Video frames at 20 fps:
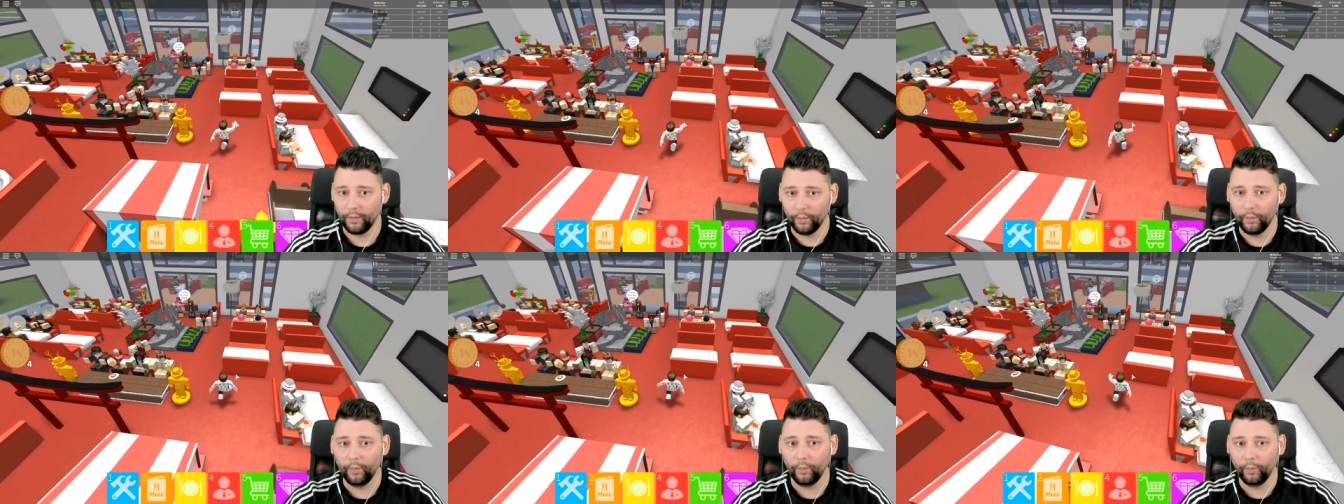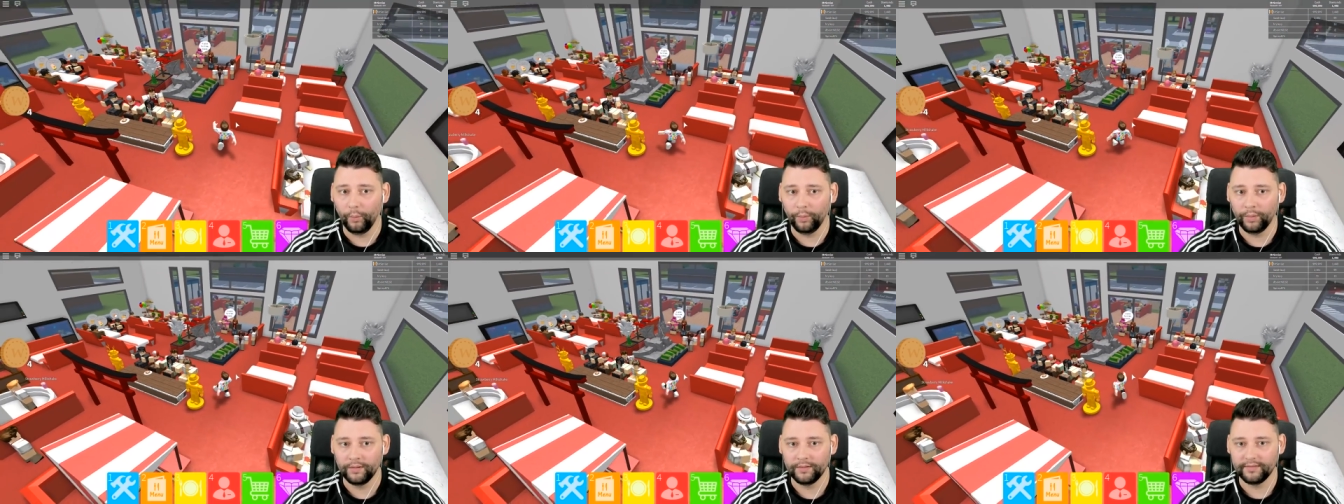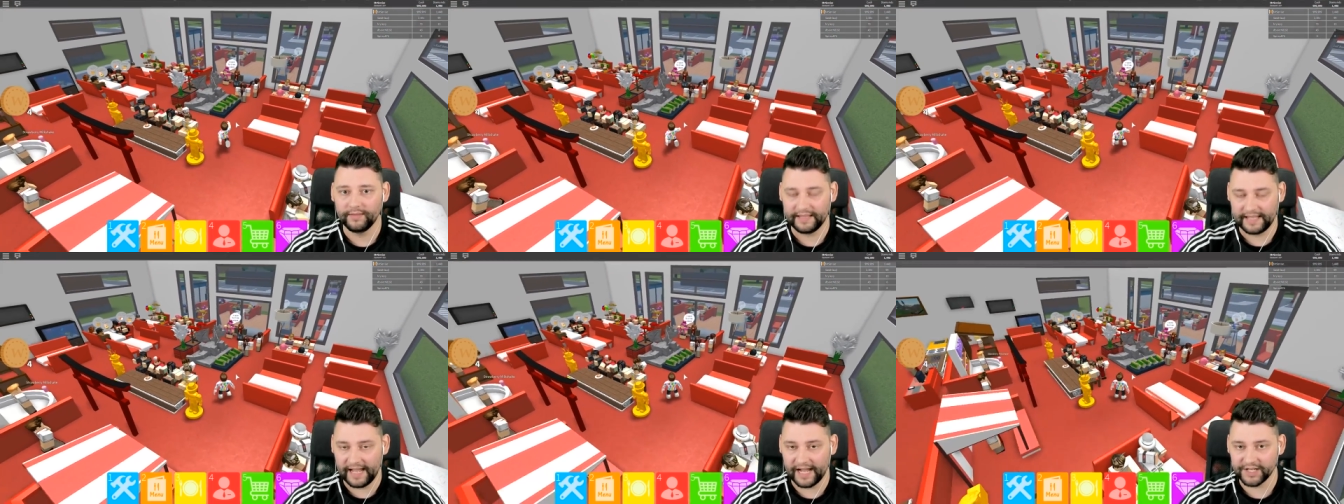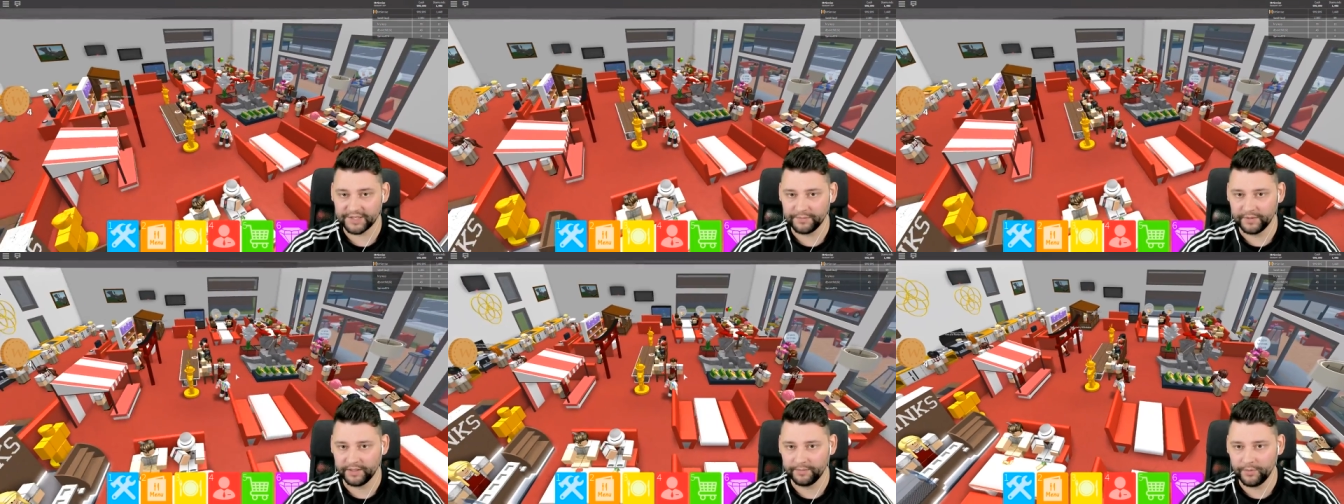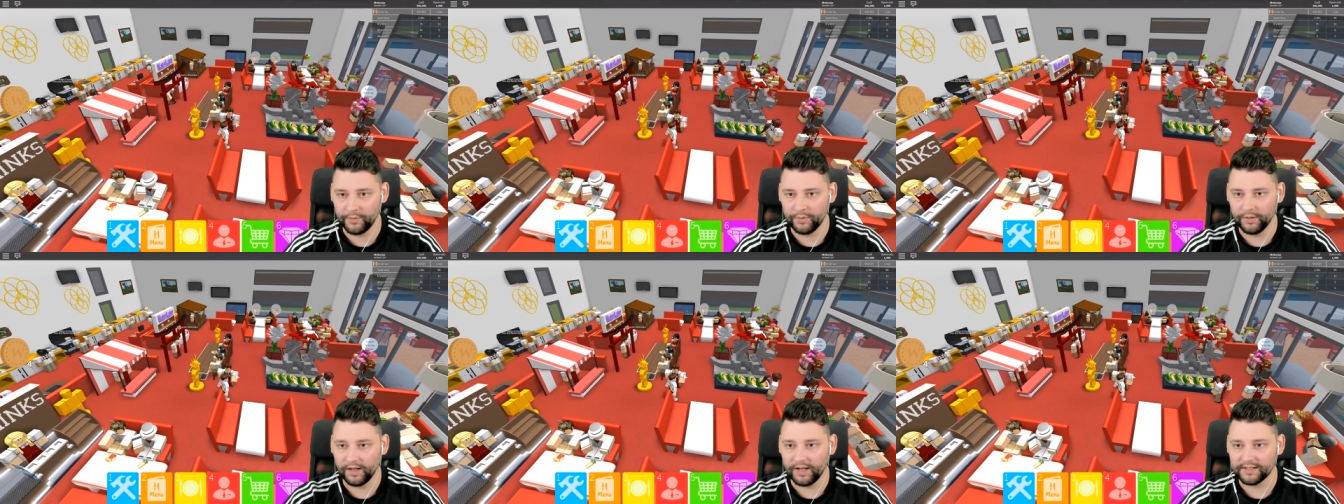all the cash money
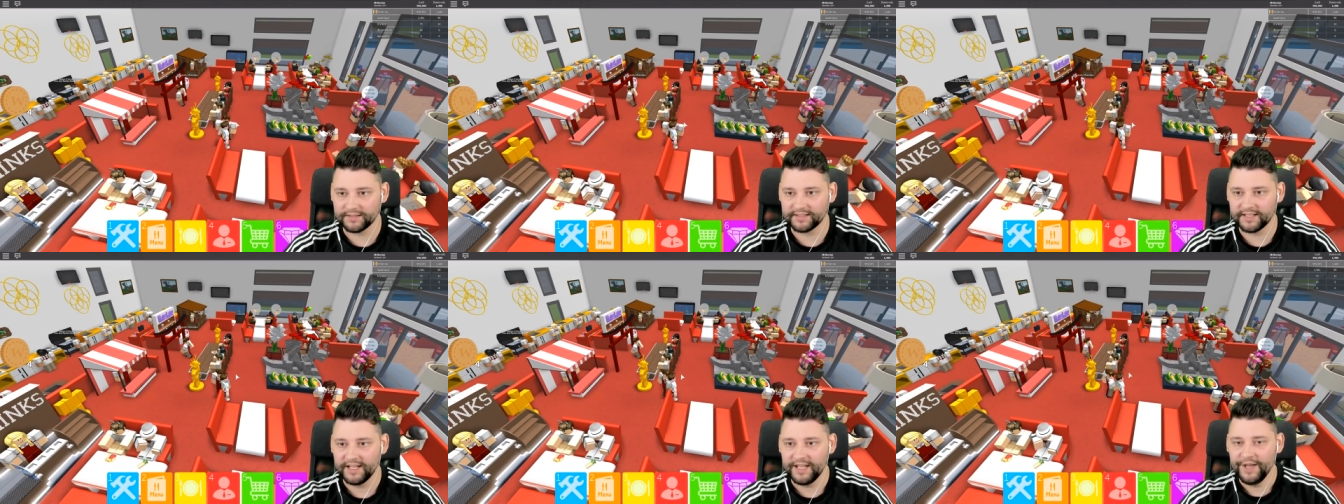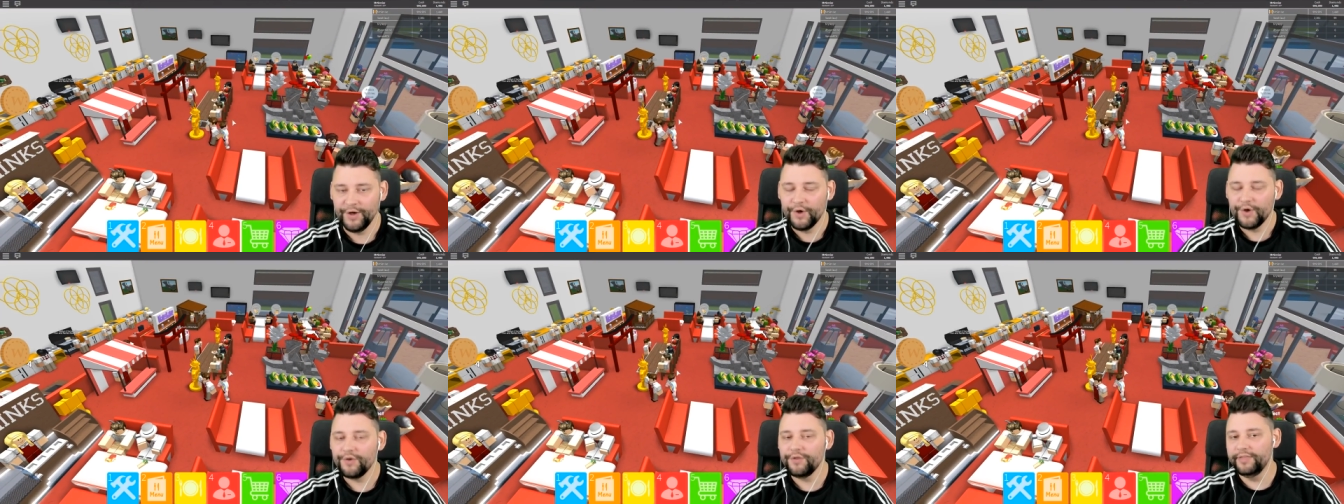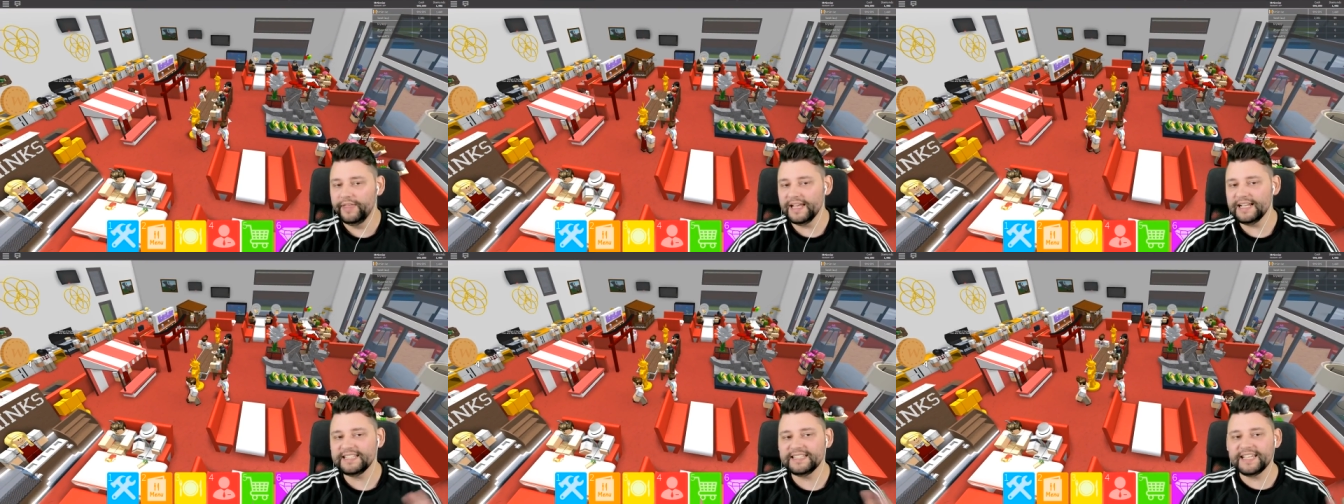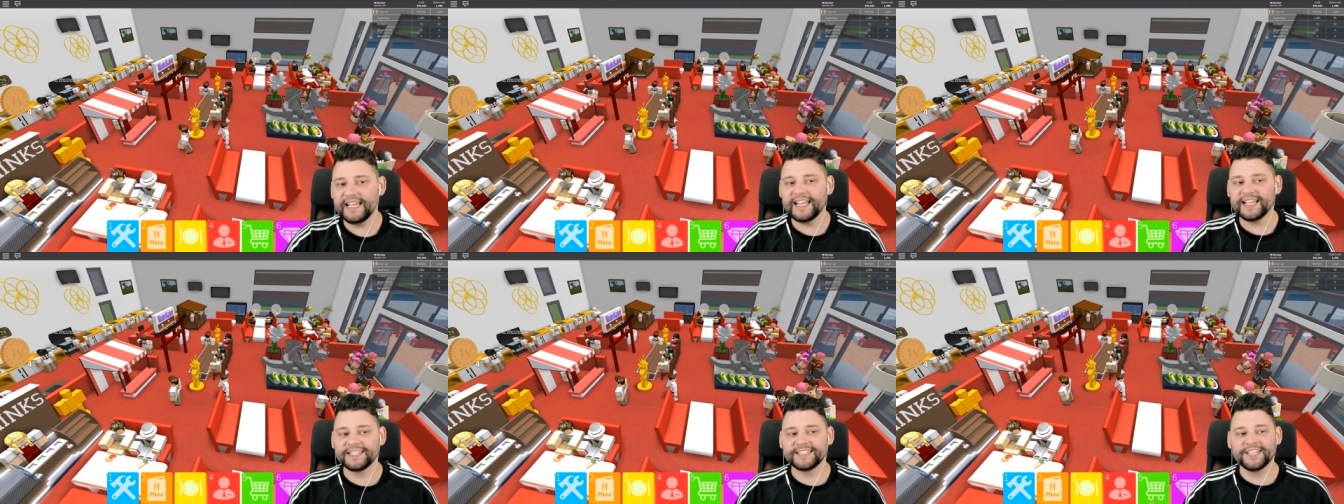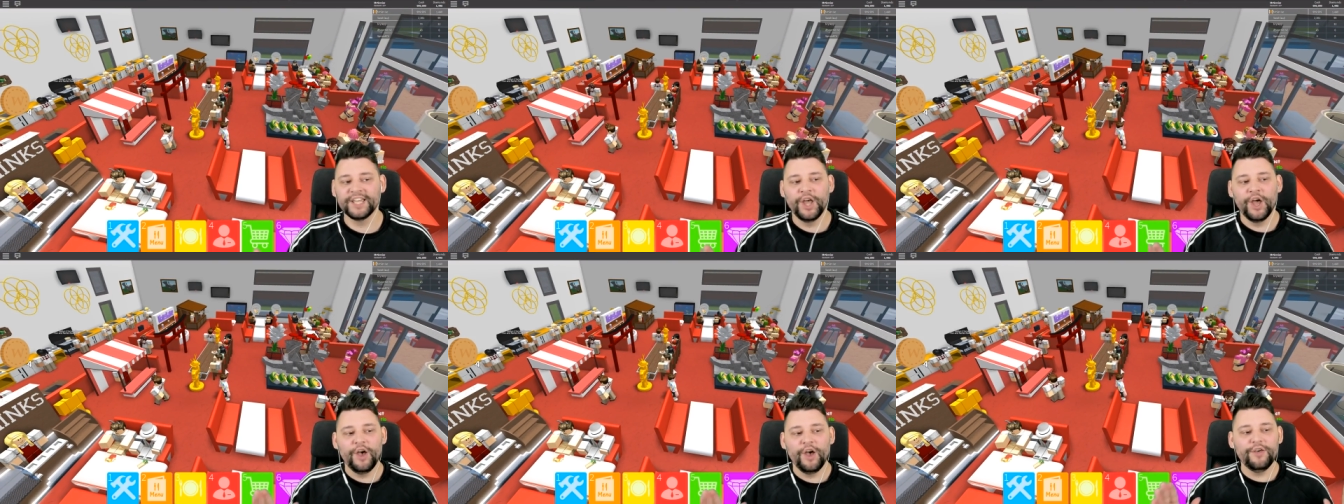moolahs. This
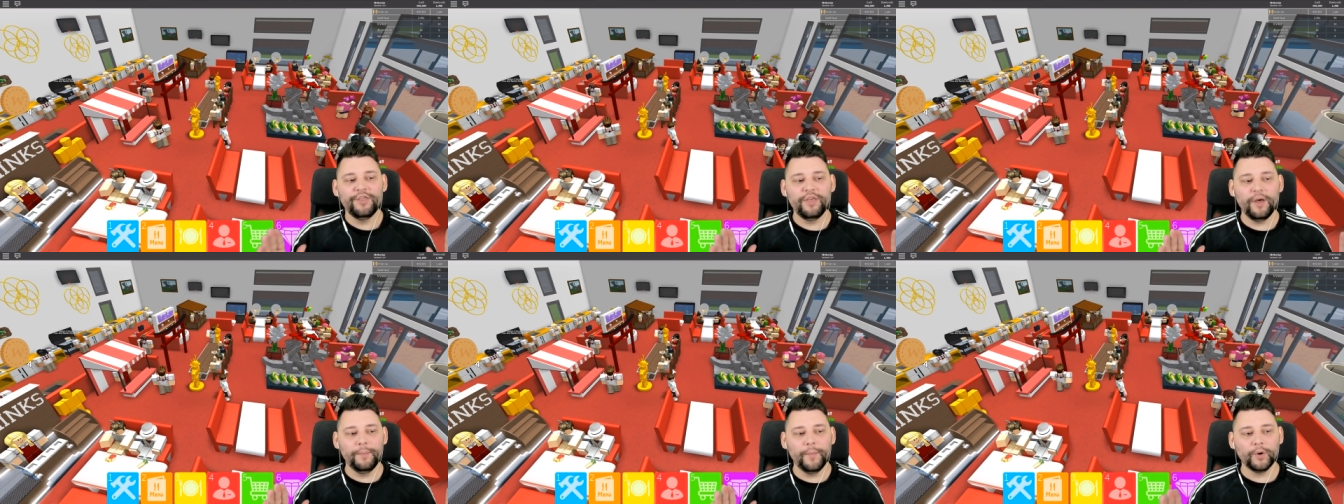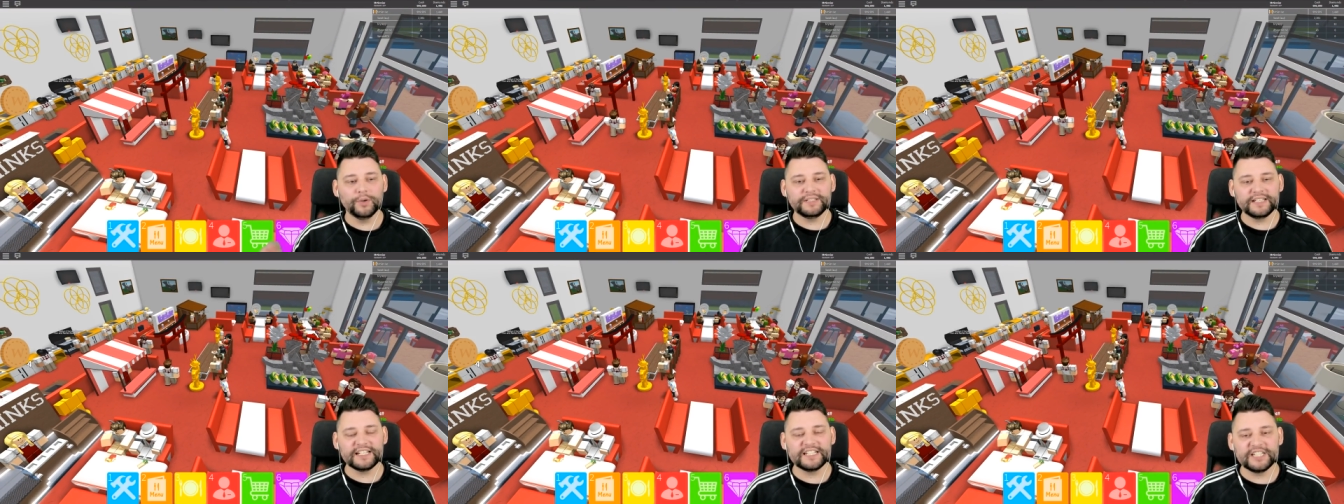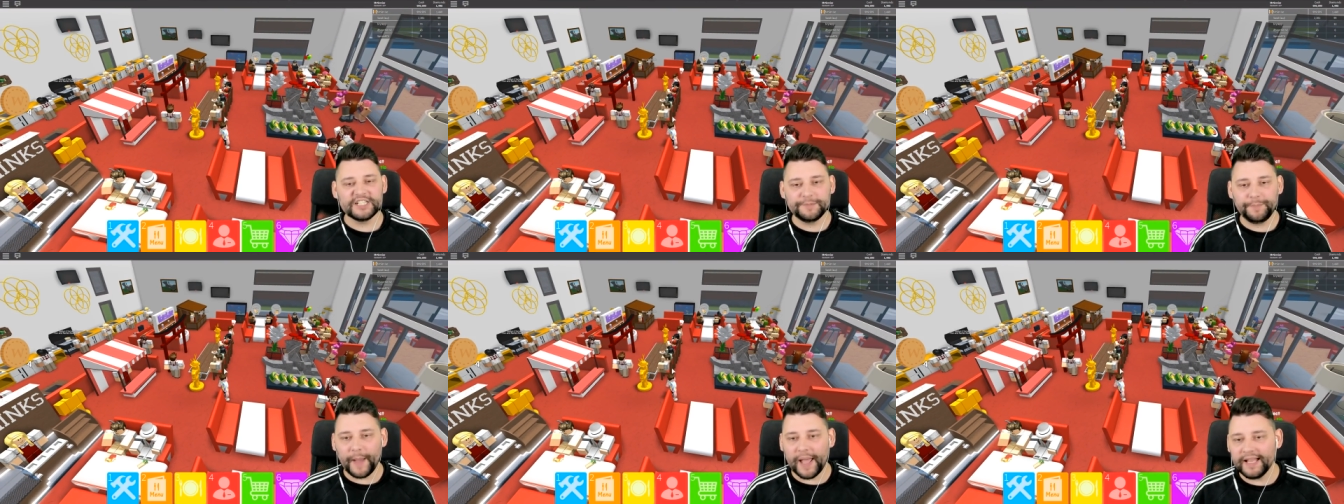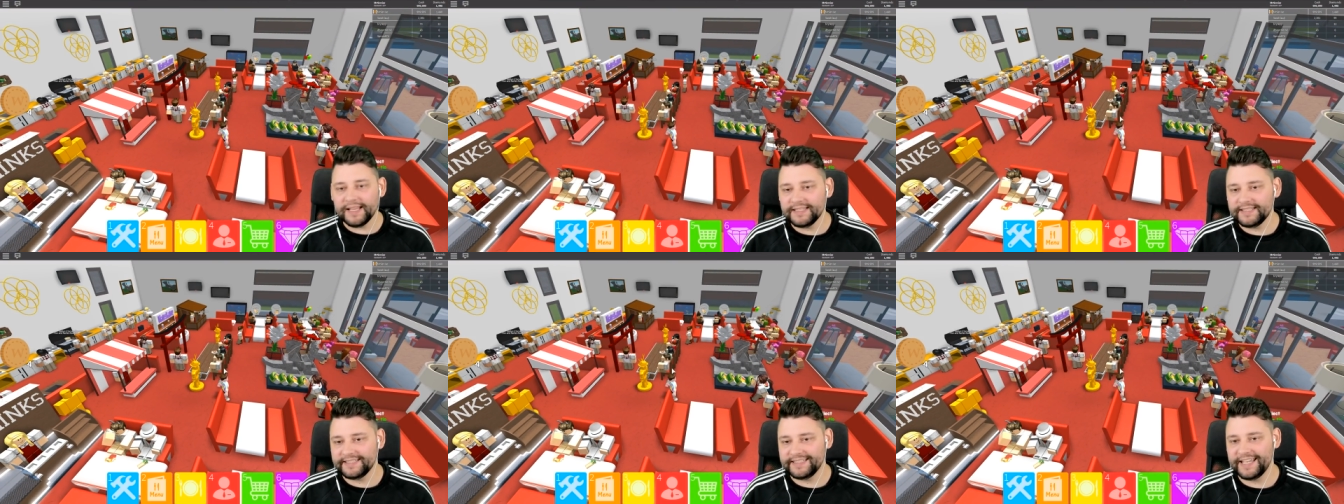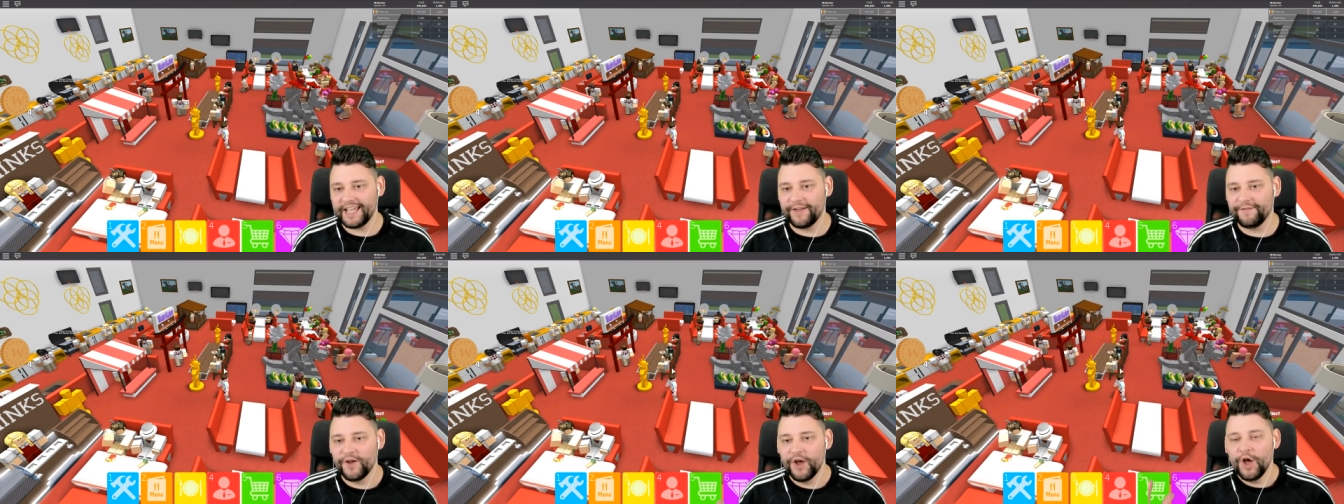is the most
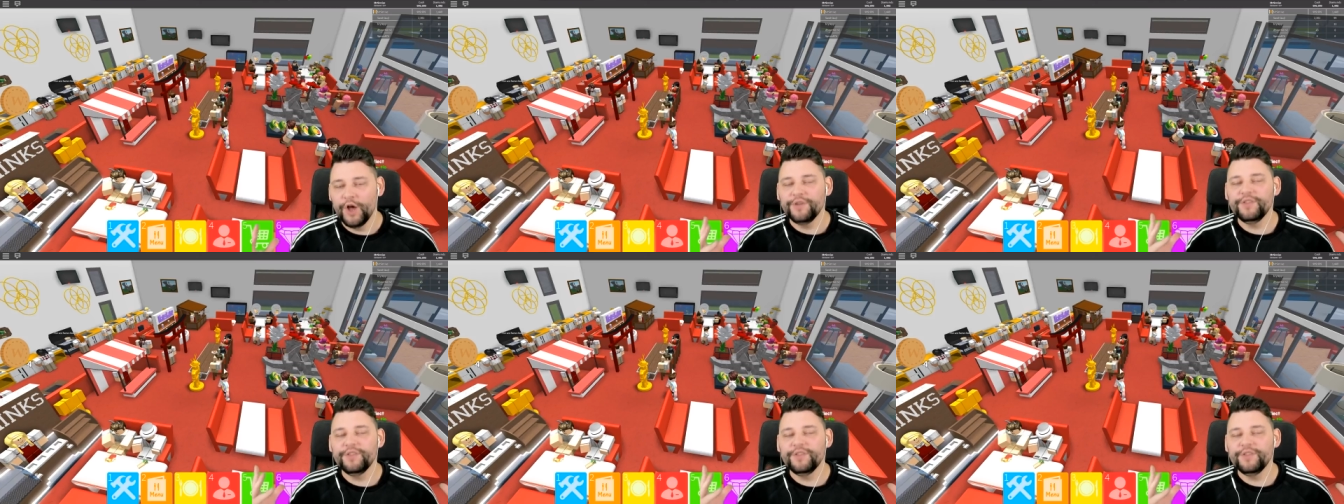expensive,